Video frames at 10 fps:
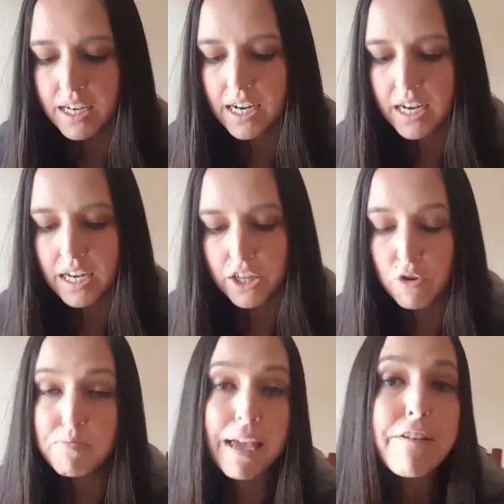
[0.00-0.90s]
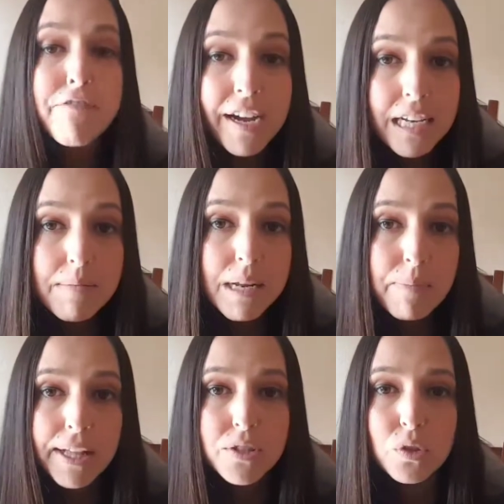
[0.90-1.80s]
You may find them in a
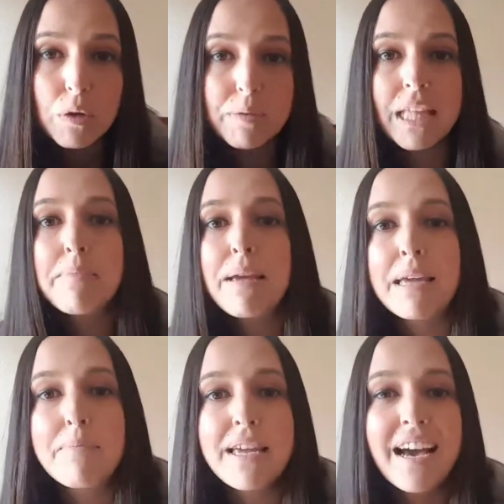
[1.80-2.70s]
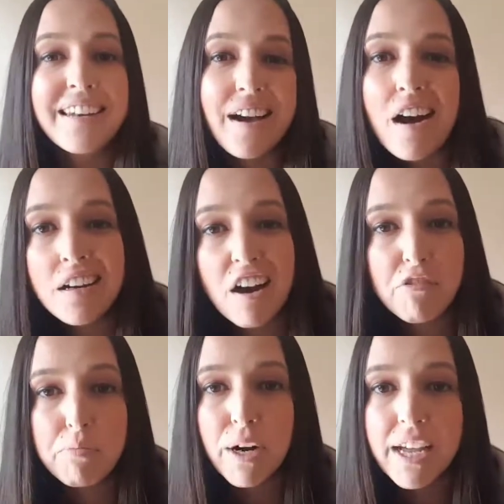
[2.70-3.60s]
pet store, but they may be a
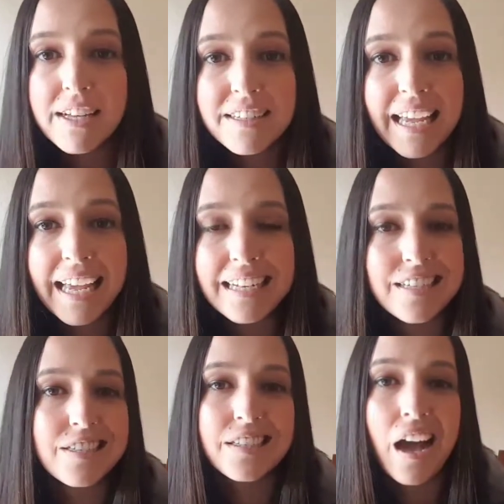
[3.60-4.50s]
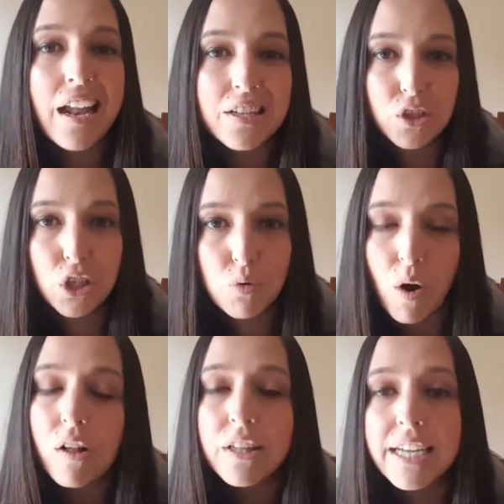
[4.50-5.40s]
knockoff brand and just not as good
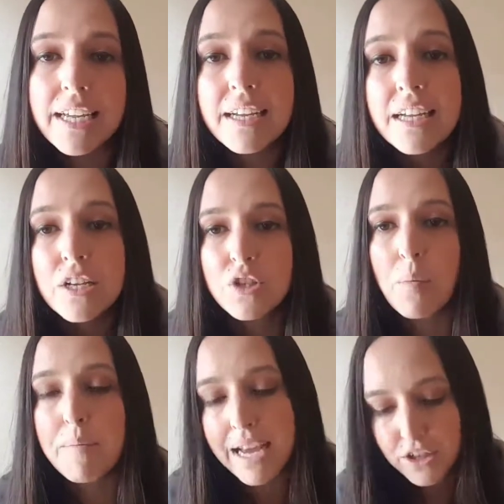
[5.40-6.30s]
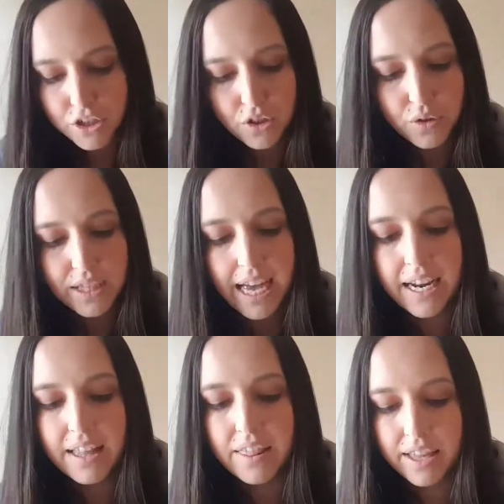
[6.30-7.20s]
quality. So make sure you
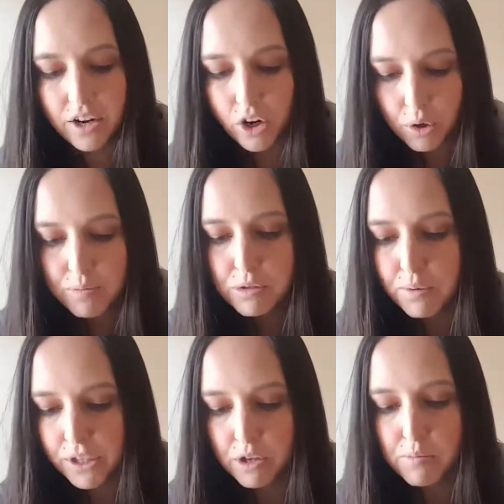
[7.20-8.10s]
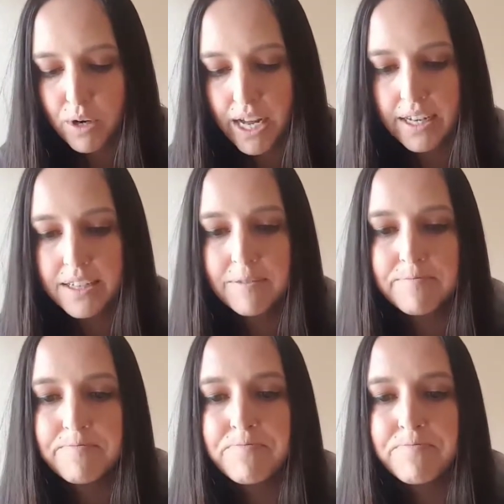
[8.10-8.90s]
get the Hermspringer brand.